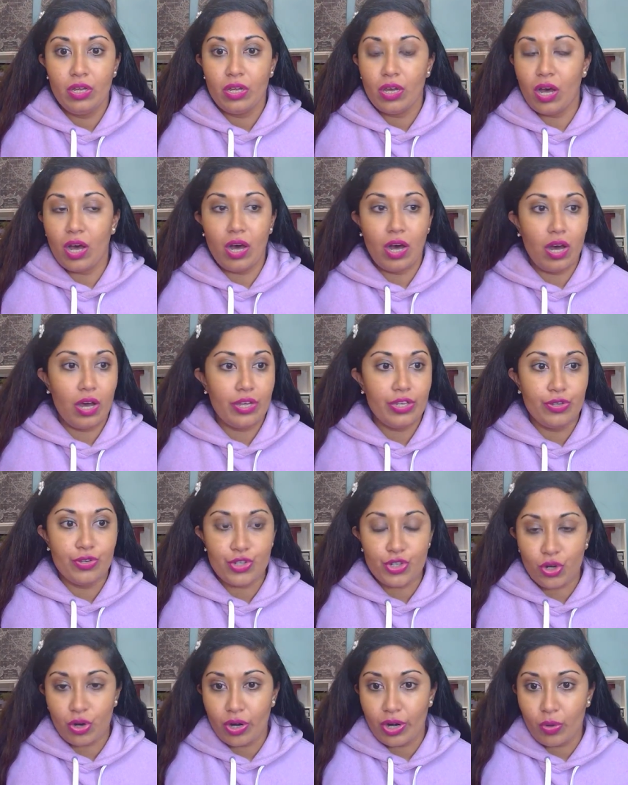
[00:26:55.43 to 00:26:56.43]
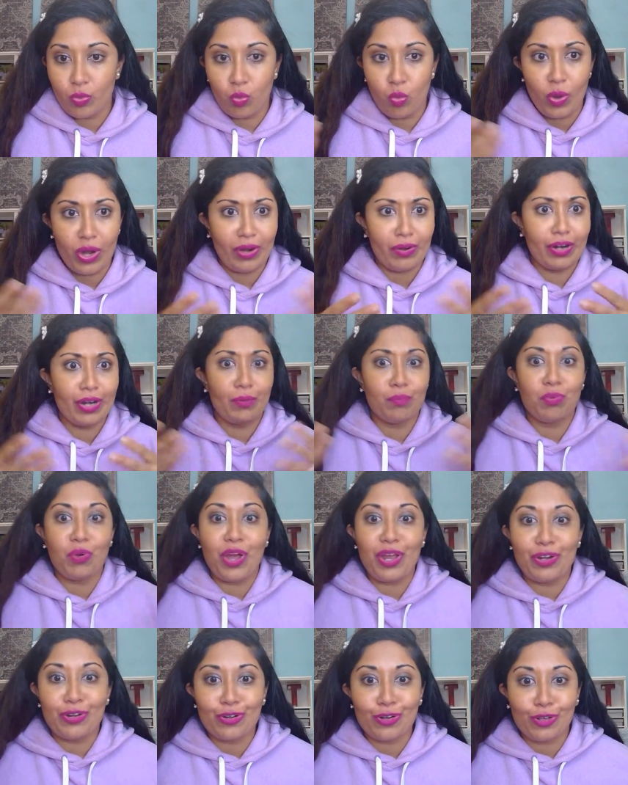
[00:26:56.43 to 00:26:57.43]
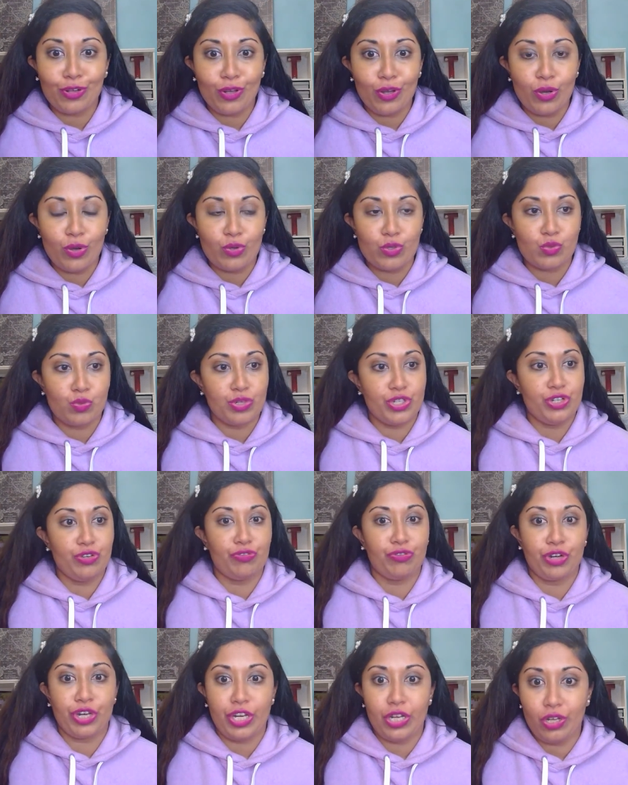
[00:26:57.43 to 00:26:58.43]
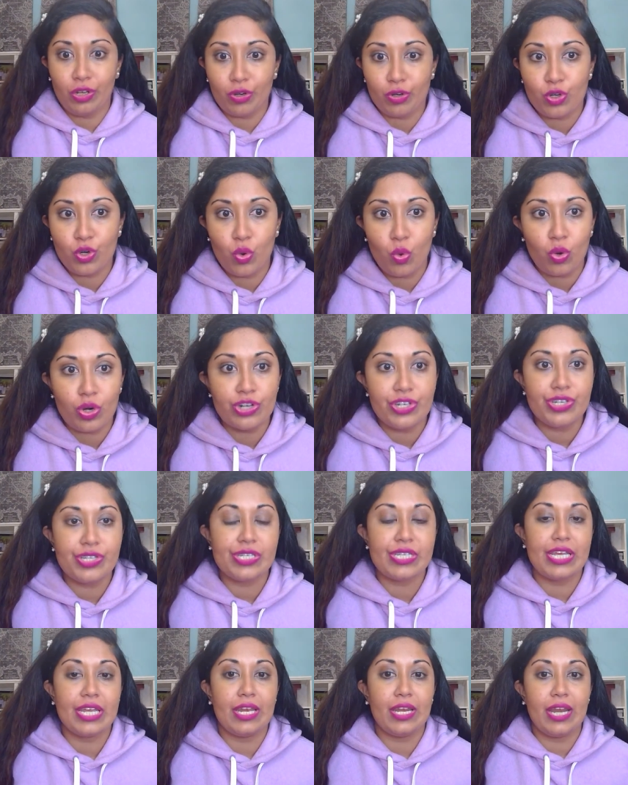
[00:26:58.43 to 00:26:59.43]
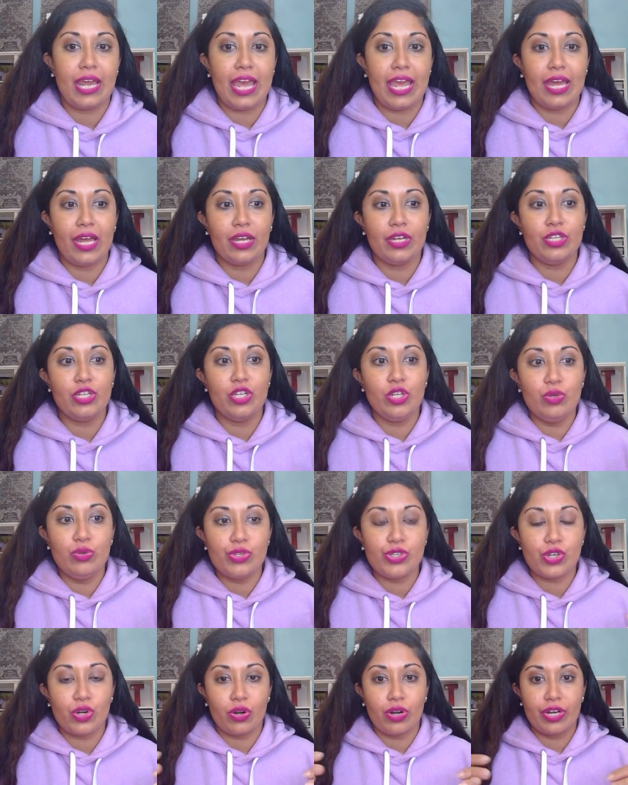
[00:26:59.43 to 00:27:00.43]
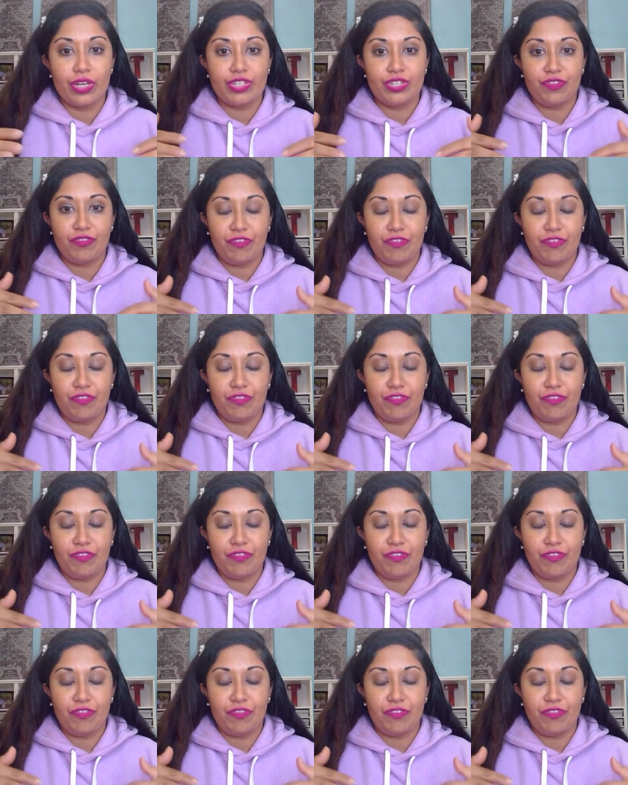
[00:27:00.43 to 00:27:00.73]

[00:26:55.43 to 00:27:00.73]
Uh, you started wearing brighter clothes, which you freaking look gorgeous in, and you started to